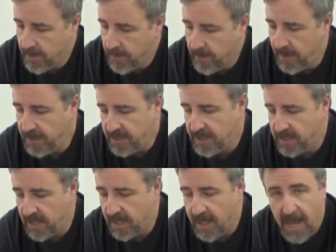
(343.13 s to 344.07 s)
this is
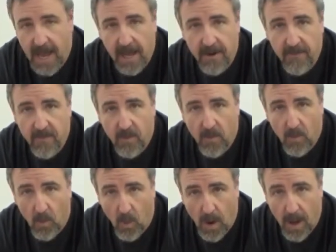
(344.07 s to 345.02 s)
a lot of
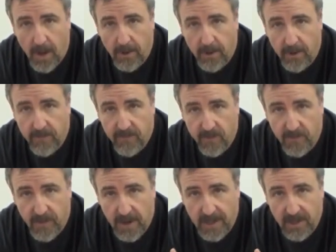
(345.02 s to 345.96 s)
water for
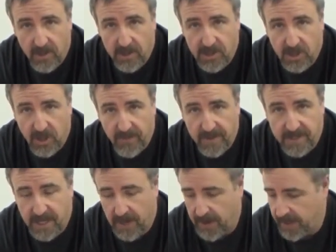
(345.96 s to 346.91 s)
very little
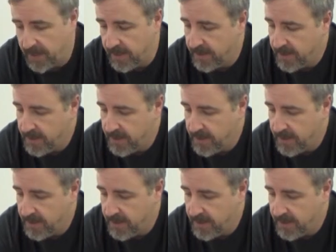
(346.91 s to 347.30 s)
surface area,